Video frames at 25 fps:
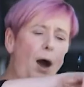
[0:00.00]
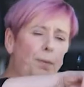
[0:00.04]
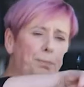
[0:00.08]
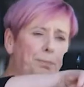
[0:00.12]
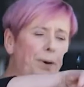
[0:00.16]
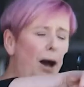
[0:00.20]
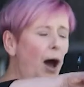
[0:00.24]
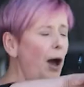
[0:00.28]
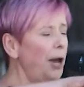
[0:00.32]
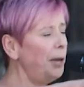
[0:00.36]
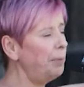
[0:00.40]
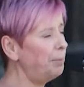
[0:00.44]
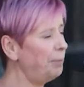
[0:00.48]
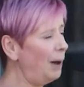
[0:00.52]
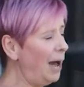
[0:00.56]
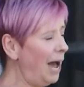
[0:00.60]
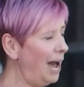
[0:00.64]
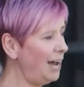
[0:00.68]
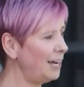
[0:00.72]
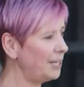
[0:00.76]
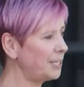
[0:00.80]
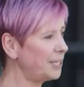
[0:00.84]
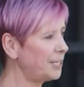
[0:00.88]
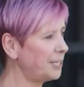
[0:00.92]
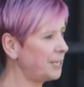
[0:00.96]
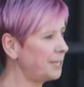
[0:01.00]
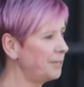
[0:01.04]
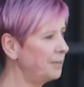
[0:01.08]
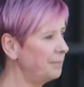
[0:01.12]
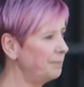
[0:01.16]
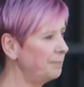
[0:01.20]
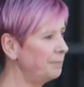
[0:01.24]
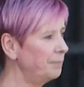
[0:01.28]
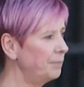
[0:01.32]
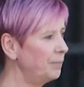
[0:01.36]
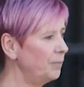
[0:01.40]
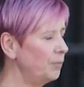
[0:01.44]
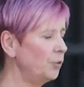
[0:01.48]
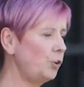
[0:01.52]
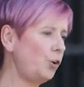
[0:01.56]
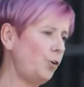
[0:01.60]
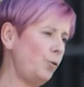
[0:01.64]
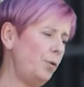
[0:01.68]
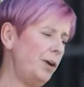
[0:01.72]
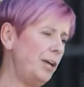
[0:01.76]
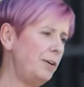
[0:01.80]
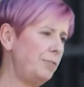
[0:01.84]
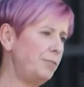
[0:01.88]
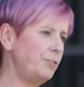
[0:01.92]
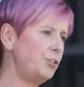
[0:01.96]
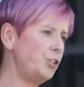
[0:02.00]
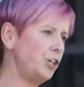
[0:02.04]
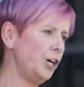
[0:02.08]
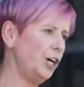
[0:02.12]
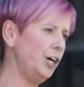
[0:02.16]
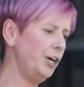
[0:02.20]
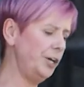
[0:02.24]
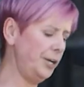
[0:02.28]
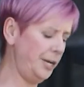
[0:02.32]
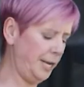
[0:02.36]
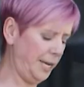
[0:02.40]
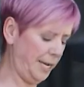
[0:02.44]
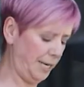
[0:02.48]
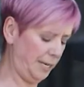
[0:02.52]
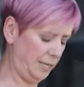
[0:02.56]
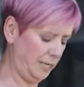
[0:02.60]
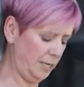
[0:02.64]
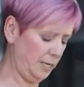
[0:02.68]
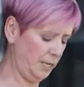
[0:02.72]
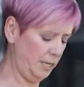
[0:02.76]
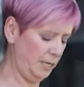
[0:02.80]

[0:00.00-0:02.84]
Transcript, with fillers: bypass grief journey.